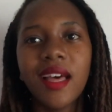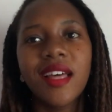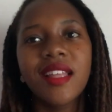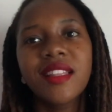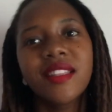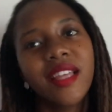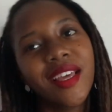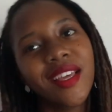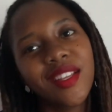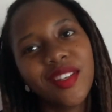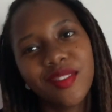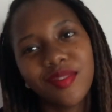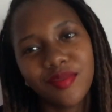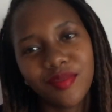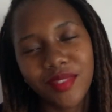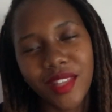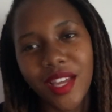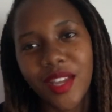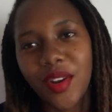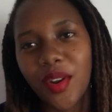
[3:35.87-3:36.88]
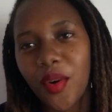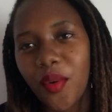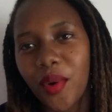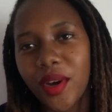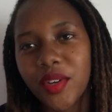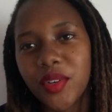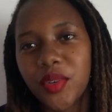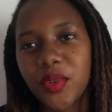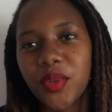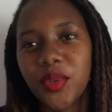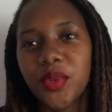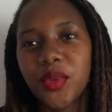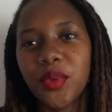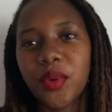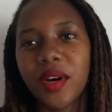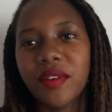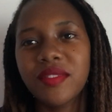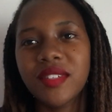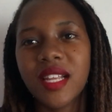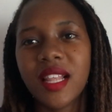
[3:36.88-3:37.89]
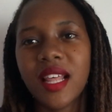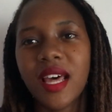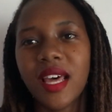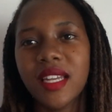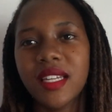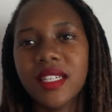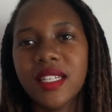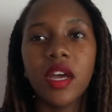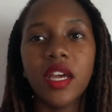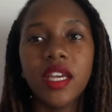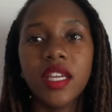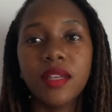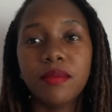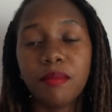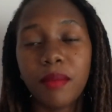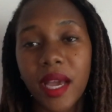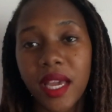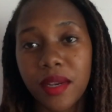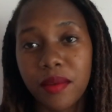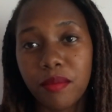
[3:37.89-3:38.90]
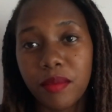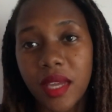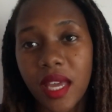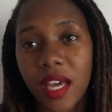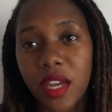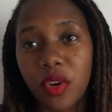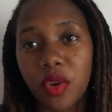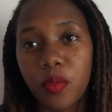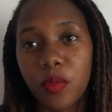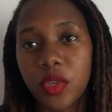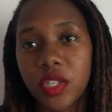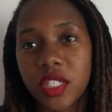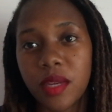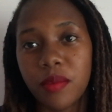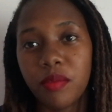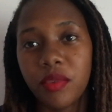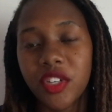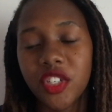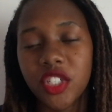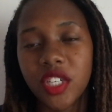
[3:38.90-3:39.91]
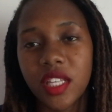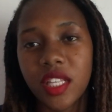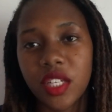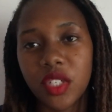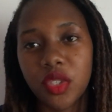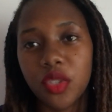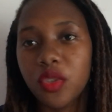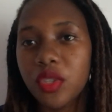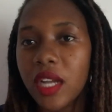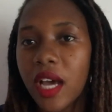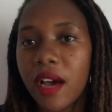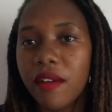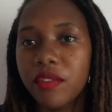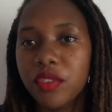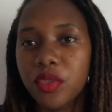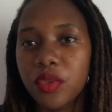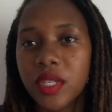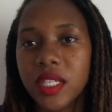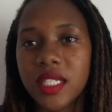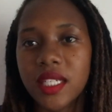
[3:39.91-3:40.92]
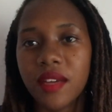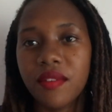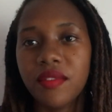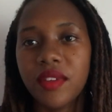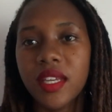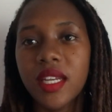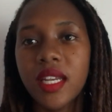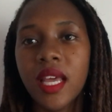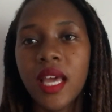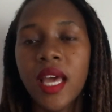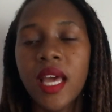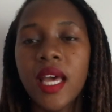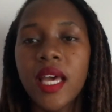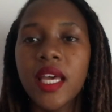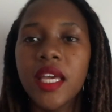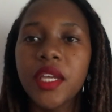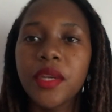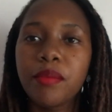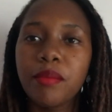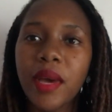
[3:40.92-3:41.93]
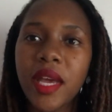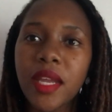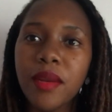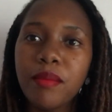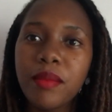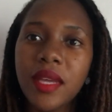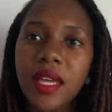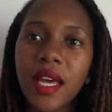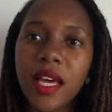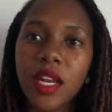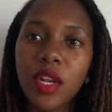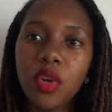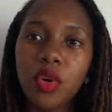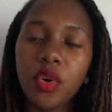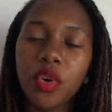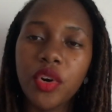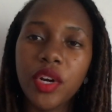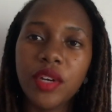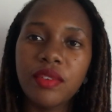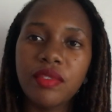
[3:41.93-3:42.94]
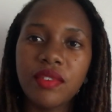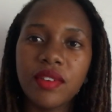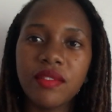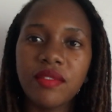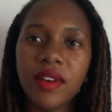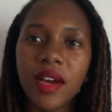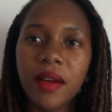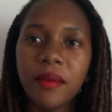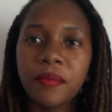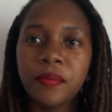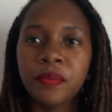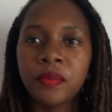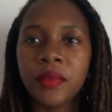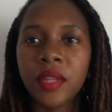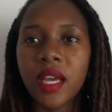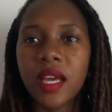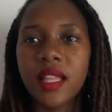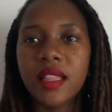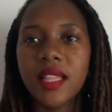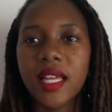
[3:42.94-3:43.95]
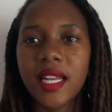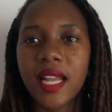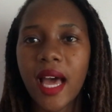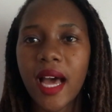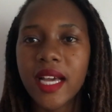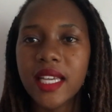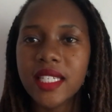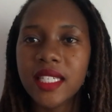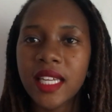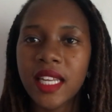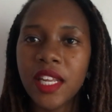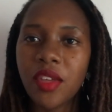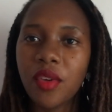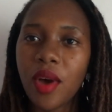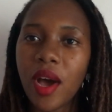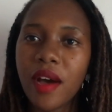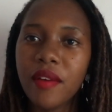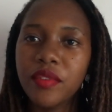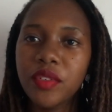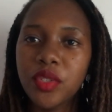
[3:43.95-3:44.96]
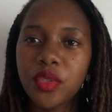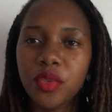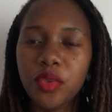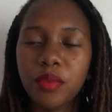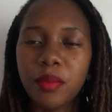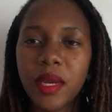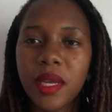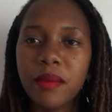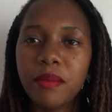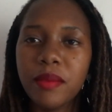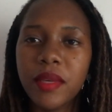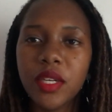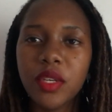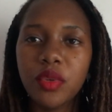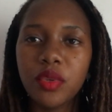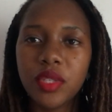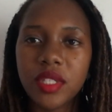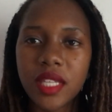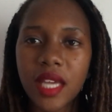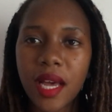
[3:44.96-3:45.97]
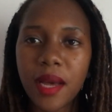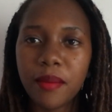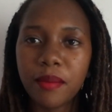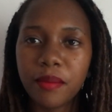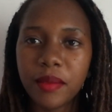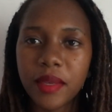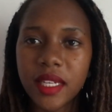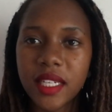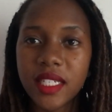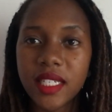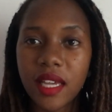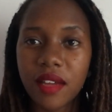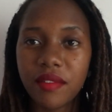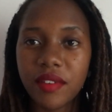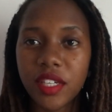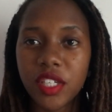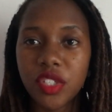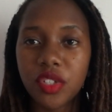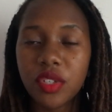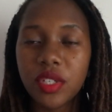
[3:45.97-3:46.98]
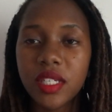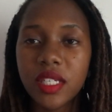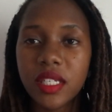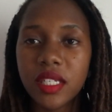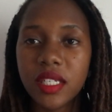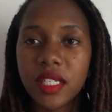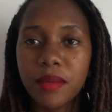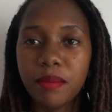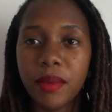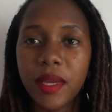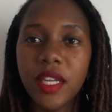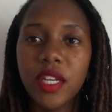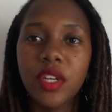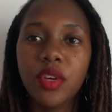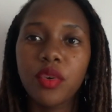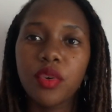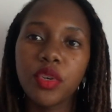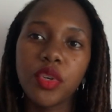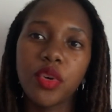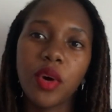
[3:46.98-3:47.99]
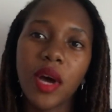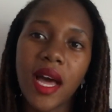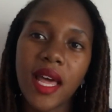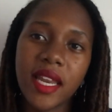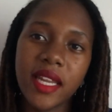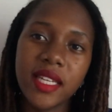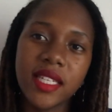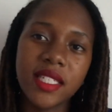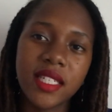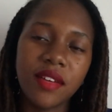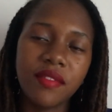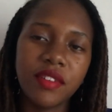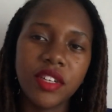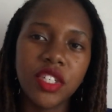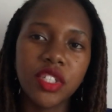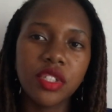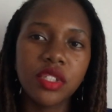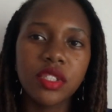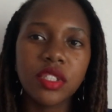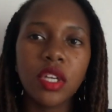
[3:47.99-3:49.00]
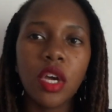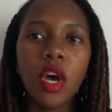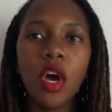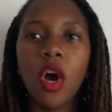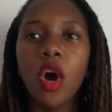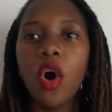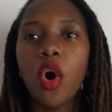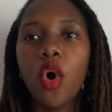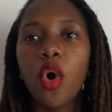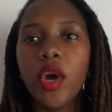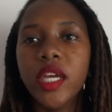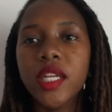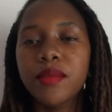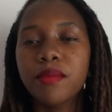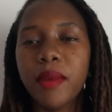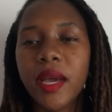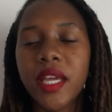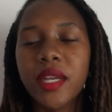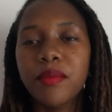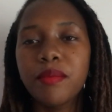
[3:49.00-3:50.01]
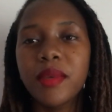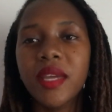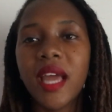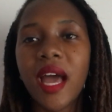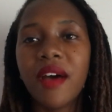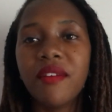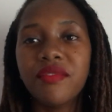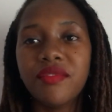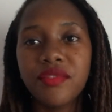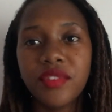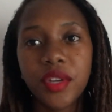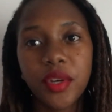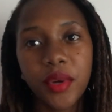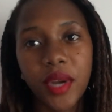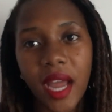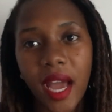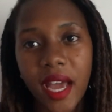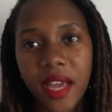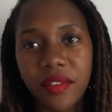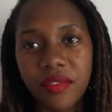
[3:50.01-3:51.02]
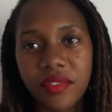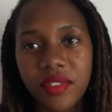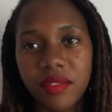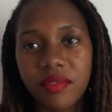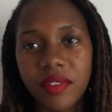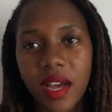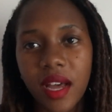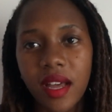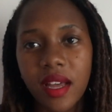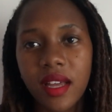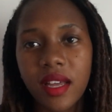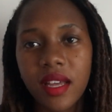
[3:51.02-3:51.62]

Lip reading: they know what to do after that. It might be a normal temperature that you don't have to intervene. It might be a low-grade fever that actually you have to maybe do some intervention depending on your early interventions, or it might be a very high fever